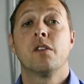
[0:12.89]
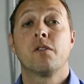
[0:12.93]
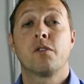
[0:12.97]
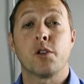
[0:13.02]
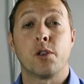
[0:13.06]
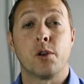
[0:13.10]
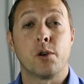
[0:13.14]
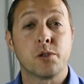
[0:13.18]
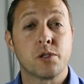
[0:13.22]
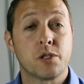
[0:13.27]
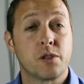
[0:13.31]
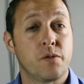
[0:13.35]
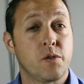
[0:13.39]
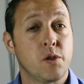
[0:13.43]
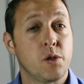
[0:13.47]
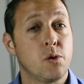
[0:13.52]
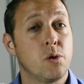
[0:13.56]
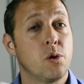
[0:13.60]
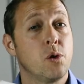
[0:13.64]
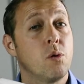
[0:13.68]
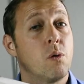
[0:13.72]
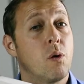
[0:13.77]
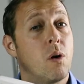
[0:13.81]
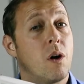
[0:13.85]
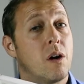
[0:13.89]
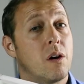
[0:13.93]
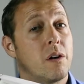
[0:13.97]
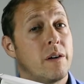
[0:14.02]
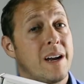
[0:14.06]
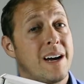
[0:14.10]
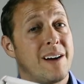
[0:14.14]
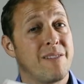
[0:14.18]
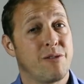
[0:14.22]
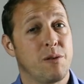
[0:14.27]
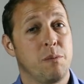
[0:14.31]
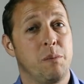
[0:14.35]
For those of you who are
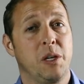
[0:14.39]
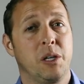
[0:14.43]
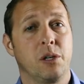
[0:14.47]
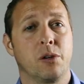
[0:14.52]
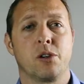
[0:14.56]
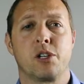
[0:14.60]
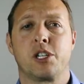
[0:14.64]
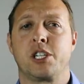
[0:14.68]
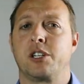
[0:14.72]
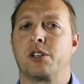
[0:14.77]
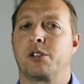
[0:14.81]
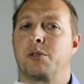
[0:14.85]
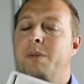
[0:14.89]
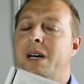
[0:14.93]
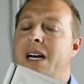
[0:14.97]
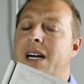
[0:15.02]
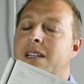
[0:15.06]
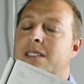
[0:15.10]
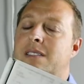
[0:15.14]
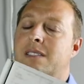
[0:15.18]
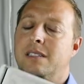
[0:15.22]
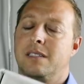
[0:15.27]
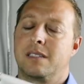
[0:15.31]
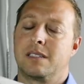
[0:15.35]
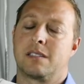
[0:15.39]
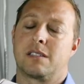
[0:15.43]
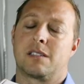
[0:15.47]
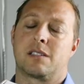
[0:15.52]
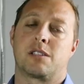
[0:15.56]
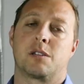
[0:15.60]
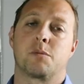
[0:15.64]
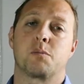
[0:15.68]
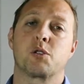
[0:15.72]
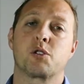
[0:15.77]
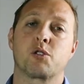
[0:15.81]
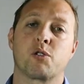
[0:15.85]
not familiar, Shield Box is a
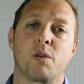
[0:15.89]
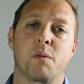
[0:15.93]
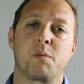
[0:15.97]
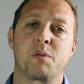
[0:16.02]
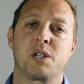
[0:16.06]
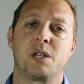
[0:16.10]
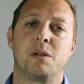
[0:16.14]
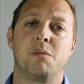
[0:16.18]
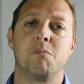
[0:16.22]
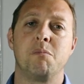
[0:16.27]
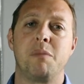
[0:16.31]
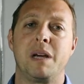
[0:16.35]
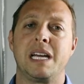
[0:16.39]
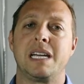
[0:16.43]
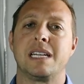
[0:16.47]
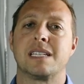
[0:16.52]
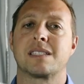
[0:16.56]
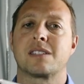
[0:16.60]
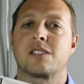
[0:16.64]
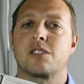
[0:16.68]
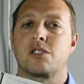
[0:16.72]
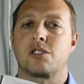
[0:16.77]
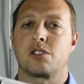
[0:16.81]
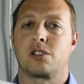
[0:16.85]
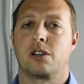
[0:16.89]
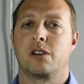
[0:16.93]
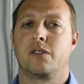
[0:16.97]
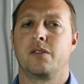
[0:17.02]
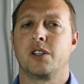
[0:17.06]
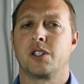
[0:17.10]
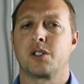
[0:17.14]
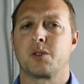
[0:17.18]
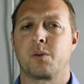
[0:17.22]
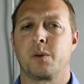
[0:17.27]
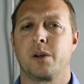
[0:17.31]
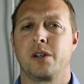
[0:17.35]
subscription-based
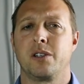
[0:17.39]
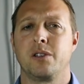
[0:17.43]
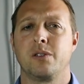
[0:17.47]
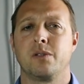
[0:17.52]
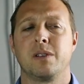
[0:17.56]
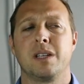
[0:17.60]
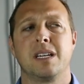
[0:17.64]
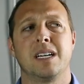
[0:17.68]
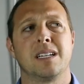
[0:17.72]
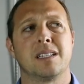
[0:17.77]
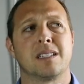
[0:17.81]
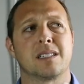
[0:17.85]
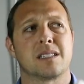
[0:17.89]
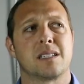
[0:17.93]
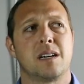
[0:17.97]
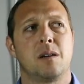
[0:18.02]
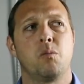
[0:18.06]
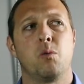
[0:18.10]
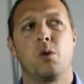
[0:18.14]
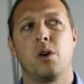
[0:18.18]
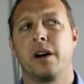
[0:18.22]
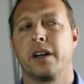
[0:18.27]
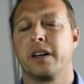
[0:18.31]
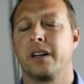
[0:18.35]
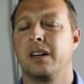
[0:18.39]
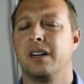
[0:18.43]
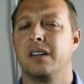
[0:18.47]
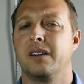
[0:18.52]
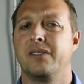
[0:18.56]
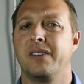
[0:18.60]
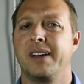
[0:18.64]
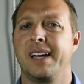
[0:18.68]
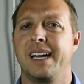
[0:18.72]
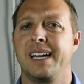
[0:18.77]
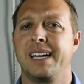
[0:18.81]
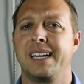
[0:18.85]
service where you get somewhat
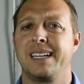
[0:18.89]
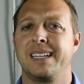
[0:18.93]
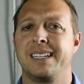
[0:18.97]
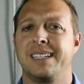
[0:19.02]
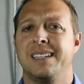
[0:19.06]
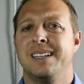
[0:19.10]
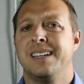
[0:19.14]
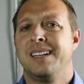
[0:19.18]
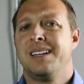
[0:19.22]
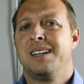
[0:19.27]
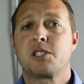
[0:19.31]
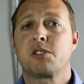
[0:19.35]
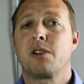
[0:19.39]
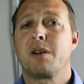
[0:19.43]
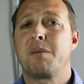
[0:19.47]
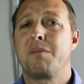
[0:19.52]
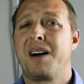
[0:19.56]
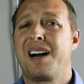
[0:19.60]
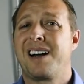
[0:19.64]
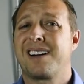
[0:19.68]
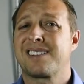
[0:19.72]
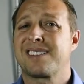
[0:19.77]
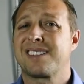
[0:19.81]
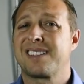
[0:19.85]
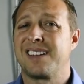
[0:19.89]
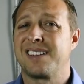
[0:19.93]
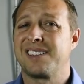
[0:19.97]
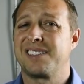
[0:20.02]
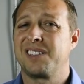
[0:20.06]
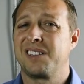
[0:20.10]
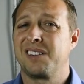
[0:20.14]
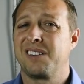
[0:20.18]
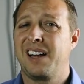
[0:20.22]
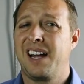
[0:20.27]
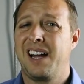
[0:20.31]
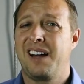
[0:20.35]
of a mystery box
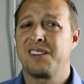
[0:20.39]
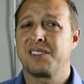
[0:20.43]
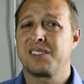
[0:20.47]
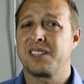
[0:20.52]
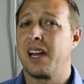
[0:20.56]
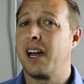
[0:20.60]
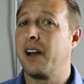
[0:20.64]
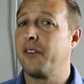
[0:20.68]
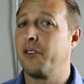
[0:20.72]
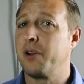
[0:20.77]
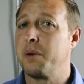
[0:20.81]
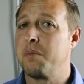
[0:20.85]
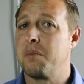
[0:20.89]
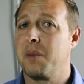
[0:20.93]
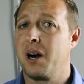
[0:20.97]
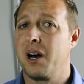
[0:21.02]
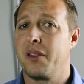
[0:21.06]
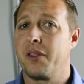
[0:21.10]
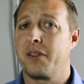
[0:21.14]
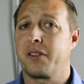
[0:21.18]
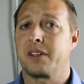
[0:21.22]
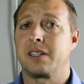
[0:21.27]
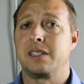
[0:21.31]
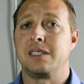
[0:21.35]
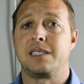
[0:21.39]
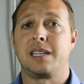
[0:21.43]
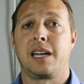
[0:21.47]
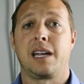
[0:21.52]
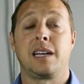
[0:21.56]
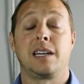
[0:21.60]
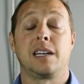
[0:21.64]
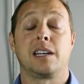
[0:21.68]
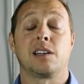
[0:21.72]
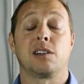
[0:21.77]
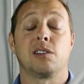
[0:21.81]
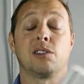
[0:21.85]
sent to your house every month
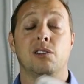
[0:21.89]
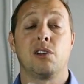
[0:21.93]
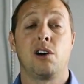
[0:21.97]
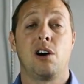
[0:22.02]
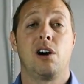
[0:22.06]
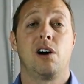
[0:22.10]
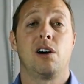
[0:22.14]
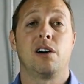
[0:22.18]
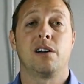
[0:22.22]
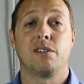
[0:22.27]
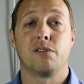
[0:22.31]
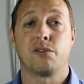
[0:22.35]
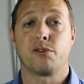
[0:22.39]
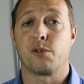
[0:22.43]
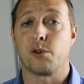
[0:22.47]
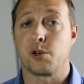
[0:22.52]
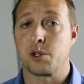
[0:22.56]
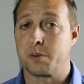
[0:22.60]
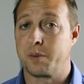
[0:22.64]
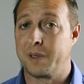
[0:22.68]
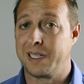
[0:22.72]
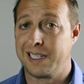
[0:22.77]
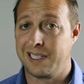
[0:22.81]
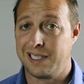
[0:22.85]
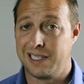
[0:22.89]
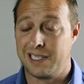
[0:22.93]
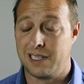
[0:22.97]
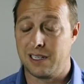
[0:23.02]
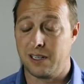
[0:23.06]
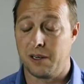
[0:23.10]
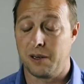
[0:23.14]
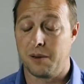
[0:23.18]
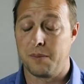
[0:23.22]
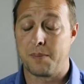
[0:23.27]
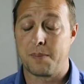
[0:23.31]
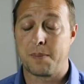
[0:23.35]
containing law enforcement
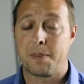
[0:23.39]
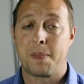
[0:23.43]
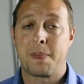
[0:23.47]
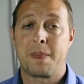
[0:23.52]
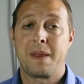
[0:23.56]
gear.